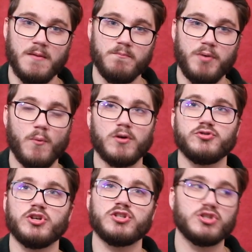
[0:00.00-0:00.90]
but we're
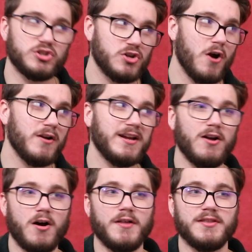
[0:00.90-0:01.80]
just starting
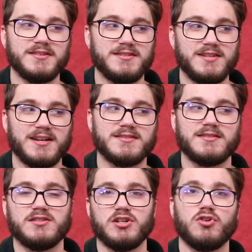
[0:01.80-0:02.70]
on the
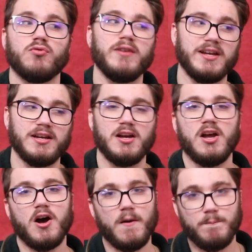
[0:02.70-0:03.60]
6th degree
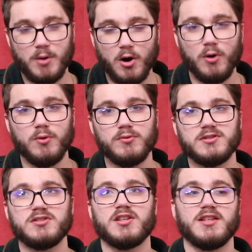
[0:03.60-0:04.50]

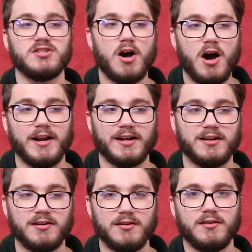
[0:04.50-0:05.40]
opposed to the tonic.